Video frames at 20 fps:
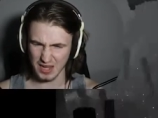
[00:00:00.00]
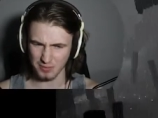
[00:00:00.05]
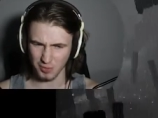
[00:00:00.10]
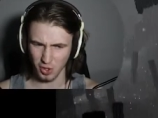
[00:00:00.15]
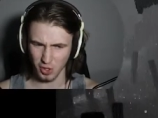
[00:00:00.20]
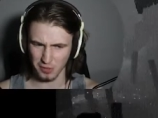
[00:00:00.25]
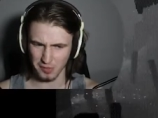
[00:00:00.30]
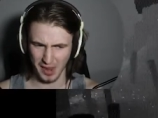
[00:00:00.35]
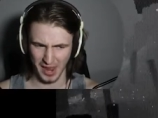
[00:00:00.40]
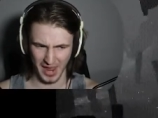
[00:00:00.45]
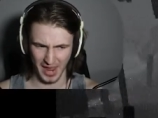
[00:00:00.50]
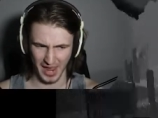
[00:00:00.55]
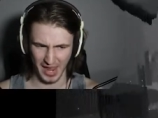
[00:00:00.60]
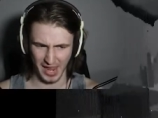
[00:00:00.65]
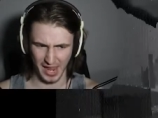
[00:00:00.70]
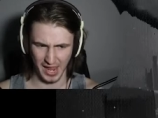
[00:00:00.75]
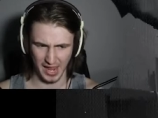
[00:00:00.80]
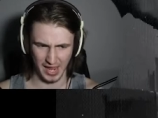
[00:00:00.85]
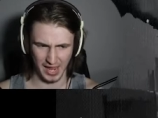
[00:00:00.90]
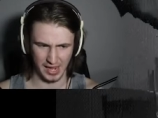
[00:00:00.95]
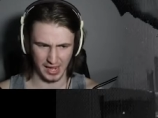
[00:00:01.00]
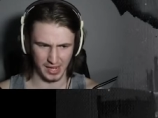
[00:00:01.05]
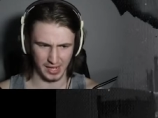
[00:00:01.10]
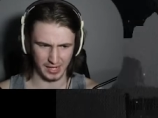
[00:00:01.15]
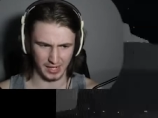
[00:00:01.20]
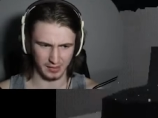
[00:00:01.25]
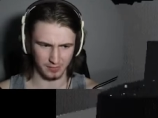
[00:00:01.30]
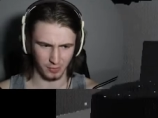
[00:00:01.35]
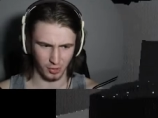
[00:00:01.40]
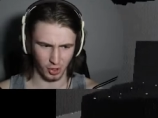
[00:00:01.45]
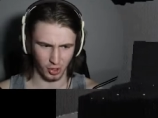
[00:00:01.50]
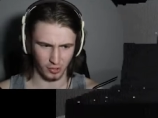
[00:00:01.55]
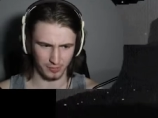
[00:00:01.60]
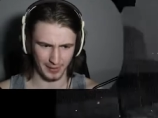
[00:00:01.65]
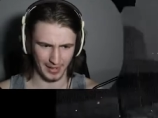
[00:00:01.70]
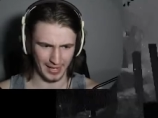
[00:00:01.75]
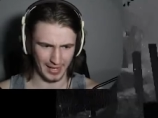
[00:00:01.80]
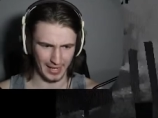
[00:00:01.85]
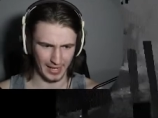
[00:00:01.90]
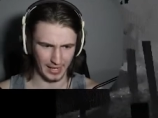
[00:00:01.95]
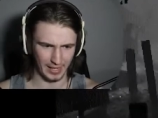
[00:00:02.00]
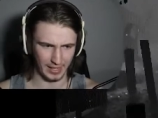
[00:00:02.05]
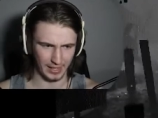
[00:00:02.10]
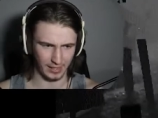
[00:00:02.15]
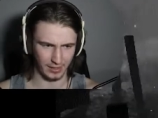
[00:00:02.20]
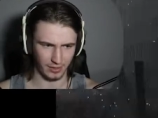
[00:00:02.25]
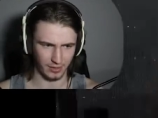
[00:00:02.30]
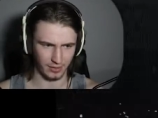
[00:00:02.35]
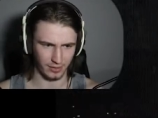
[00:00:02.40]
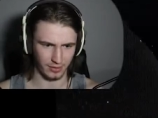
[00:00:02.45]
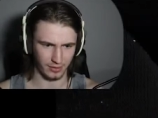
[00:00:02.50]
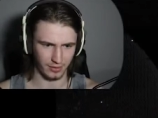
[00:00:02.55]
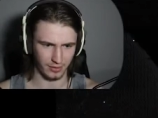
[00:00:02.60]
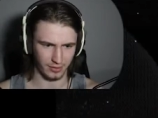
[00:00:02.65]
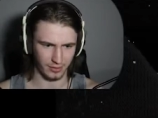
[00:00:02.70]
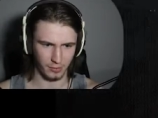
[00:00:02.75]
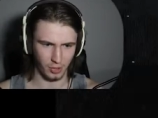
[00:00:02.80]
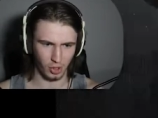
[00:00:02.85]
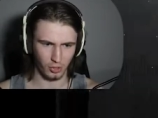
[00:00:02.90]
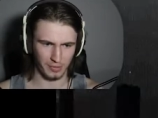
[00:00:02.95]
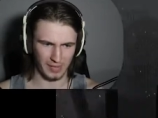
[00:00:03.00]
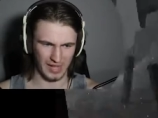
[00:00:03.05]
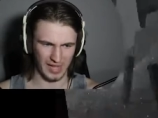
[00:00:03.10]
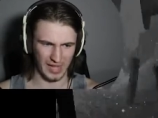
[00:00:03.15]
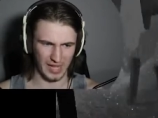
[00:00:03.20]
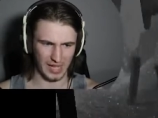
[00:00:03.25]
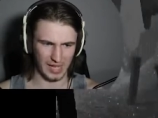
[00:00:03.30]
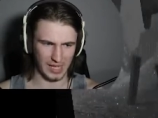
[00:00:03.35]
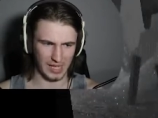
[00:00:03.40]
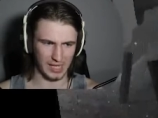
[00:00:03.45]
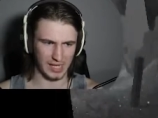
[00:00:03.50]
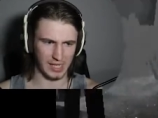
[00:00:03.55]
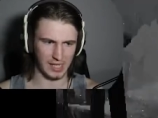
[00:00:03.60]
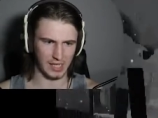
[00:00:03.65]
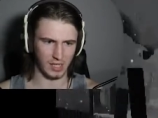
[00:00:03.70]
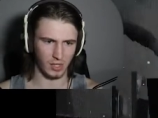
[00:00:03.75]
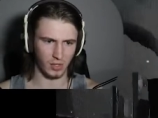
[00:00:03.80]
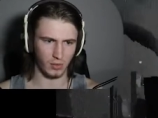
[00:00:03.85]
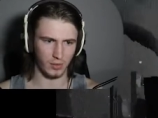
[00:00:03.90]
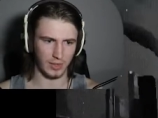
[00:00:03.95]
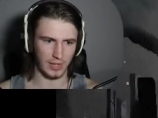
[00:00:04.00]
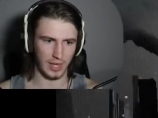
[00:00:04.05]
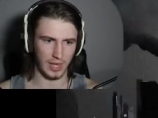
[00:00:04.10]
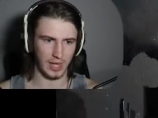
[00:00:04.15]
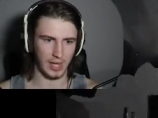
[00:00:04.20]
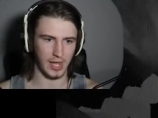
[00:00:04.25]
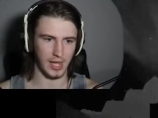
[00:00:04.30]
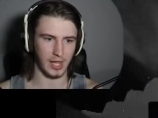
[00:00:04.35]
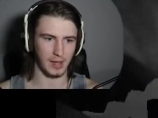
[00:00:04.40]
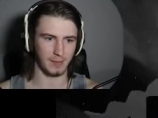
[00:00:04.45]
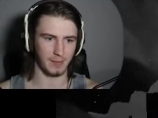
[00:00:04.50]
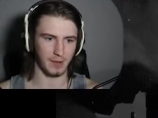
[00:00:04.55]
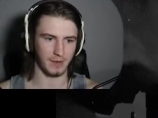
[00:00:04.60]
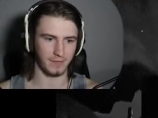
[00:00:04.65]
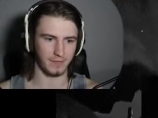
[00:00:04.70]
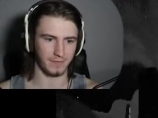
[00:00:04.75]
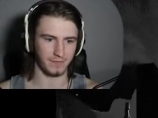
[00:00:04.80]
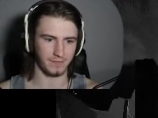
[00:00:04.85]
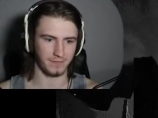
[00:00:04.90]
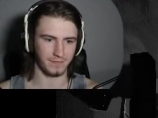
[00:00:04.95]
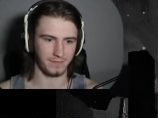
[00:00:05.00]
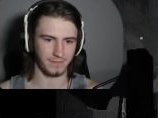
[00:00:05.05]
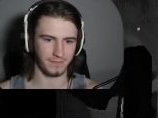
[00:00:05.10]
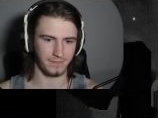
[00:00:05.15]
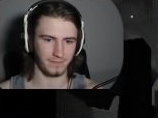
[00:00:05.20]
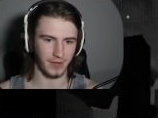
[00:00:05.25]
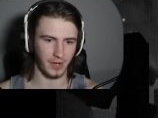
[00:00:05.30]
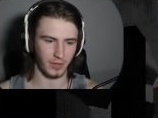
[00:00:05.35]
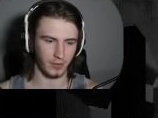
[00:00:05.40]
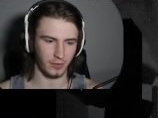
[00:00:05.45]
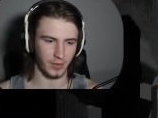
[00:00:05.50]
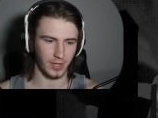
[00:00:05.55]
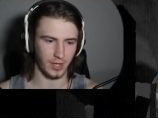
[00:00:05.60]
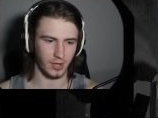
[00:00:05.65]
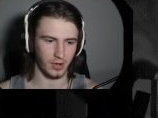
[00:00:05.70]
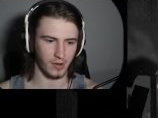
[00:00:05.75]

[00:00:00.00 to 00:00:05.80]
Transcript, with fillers: Mermaid! Mermaid! Mermaid! Mermaid! Okay, I'm gonna fuck right